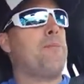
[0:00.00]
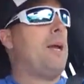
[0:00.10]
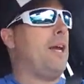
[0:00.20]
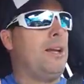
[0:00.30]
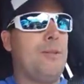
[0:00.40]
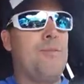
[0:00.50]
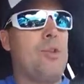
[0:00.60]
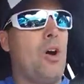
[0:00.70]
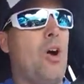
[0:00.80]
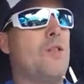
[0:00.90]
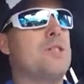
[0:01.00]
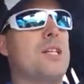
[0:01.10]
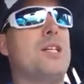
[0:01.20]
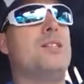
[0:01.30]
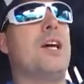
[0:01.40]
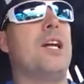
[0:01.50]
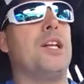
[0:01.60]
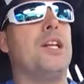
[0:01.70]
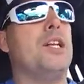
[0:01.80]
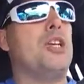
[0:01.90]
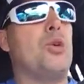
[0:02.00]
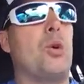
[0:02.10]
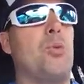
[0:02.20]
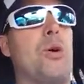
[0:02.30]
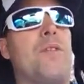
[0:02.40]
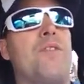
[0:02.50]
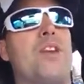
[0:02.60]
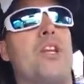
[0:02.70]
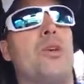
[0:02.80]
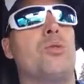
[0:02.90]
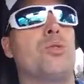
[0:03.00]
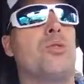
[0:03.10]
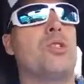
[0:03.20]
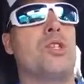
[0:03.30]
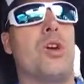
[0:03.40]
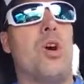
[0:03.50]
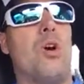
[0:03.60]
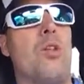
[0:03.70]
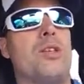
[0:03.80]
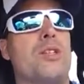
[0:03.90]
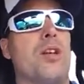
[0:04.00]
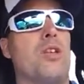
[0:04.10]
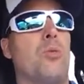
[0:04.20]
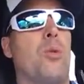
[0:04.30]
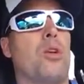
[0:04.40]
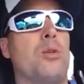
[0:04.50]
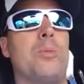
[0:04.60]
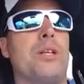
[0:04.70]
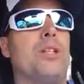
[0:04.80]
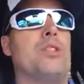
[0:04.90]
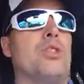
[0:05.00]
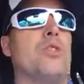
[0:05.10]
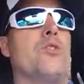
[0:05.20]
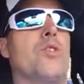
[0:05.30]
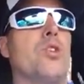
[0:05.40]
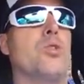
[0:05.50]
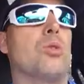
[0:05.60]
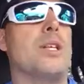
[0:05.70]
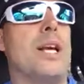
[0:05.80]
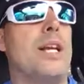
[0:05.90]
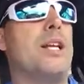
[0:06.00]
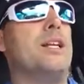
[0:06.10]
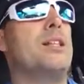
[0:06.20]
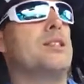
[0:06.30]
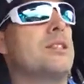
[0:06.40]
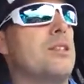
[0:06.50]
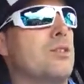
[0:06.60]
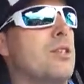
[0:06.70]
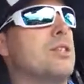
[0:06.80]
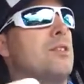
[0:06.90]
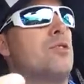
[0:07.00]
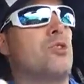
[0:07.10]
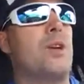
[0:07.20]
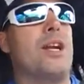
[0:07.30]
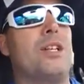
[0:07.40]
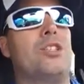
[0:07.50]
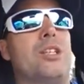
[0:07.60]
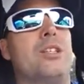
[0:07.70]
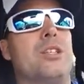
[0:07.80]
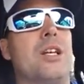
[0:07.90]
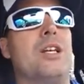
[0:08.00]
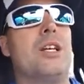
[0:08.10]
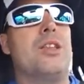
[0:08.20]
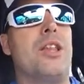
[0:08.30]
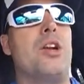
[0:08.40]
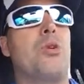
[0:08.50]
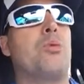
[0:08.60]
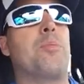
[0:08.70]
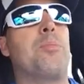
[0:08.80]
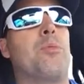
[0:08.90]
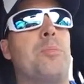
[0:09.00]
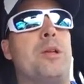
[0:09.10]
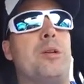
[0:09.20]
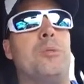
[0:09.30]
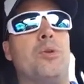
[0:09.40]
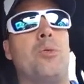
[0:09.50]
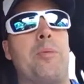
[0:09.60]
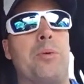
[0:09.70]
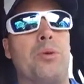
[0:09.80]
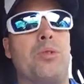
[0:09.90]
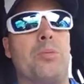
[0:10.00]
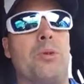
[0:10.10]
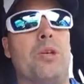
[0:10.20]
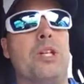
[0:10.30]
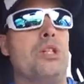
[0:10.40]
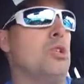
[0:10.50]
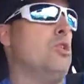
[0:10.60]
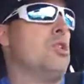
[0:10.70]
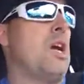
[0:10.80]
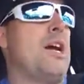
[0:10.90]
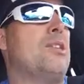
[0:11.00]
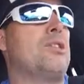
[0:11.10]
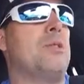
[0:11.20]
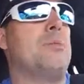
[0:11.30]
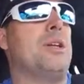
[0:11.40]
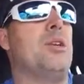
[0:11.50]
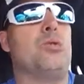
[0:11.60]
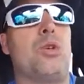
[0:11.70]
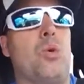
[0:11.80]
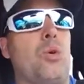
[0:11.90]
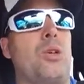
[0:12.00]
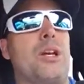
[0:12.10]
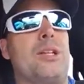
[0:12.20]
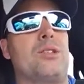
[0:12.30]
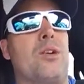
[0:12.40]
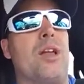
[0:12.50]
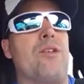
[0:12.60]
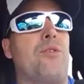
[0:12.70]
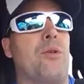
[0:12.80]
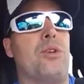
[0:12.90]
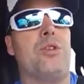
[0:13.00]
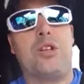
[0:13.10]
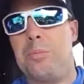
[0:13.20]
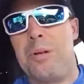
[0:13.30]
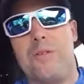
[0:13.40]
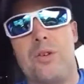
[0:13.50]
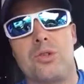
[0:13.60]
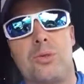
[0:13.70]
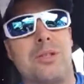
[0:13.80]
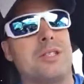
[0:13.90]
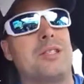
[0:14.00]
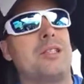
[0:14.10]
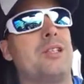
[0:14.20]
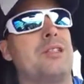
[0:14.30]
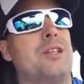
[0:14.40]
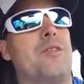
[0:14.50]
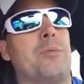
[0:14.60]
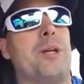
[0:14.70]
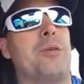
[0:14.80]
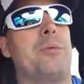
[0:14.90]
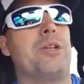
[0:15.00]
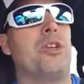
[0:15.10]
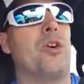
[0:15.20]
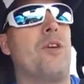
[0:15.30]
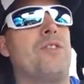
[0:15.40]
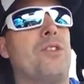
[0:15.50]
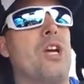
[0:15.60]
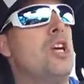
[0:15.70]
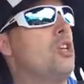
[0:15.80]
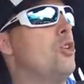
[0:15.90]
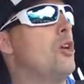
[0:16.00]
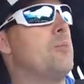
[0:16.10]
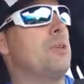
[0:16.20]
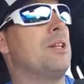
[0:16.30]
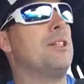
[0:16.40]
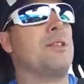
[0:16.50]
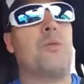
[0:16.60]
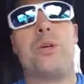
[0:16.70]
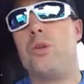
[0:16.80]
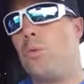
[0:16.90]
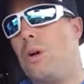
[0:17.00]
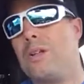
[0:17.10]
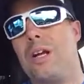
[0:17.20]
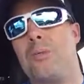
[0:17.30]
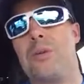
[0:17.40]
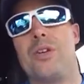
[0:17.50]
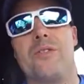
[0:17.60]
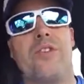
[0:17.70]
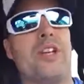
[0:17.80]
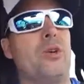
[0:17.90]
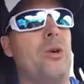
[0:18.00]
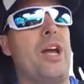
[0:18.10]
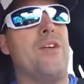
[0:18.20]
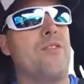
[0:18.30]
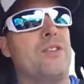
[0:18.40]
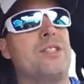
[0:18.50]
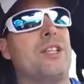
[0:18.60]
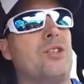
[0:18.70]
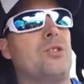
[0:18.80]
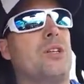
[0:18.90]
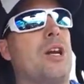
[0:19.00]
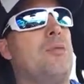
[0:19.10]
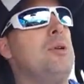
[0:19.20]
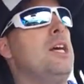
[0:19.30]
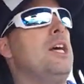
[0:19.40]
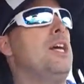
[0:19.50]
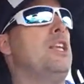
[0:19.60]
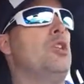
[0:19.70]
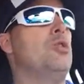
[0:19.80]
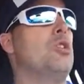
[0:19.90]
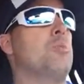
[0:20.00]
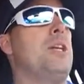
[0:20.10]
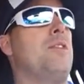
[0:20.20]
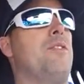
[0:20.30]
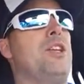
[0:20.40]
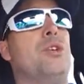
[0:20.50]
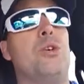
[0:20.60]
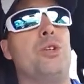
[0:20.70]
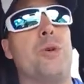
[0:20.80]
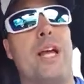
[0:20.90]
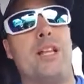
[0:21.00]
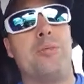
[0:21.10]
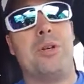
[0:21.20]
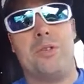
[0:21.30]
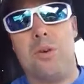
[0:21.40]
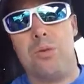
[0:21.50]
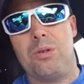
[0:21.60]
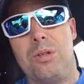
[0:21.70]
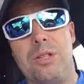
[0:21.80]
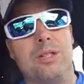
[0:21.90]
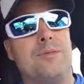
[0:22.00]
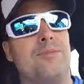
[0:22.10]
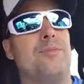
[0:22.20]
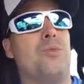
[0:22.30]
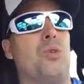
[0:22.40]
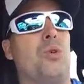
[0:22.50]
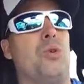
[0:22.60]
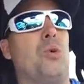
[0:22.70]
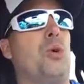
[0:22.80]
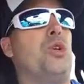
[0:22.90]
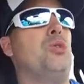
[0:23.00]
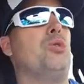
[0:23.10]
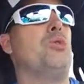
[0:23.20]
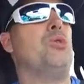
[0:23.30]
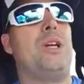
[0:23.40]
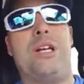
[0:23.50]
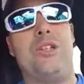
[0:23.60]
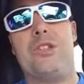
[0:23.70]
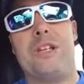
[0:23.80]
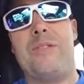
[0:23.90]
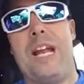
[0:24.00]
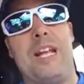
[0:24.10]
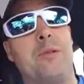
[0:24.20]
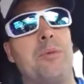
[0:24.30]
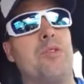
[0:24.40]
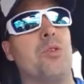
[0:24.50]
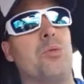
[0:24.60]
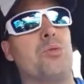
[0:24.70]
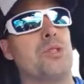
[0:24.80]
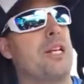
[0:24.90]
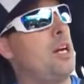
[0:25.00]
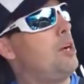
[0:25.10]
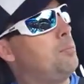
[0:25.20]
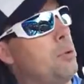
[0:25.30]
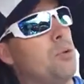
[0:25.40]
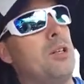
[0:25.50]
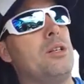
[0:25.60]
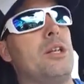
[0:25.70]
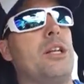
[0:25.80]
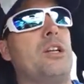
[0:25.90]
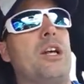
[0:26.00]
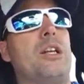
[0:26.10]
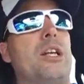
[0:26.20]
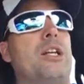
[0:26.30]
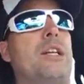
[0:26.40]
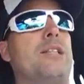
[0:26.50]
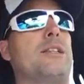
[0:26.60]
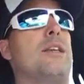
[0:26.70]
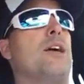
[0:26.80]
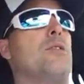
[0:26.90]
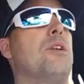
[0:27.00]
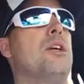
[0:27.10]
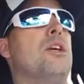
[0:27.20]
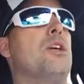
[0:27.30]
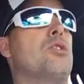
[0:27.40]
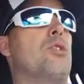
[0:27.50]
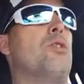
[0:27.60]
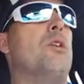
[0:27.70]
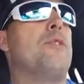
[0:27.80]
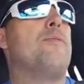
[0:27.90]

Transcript: Bang. All of a sudden done. Your one video turns into all this other work because you've created a series of strategies that are repeatable and reproducible. So you just hire somebody who's going to organize all that for you. It could be a virtual assistant, doesn't have to be anybody in your office. You give them a list of what you want done with your video every single time, and then you just make the video and you hand them your phone. Or you just even hand them your phone, say upload it and get to town. So,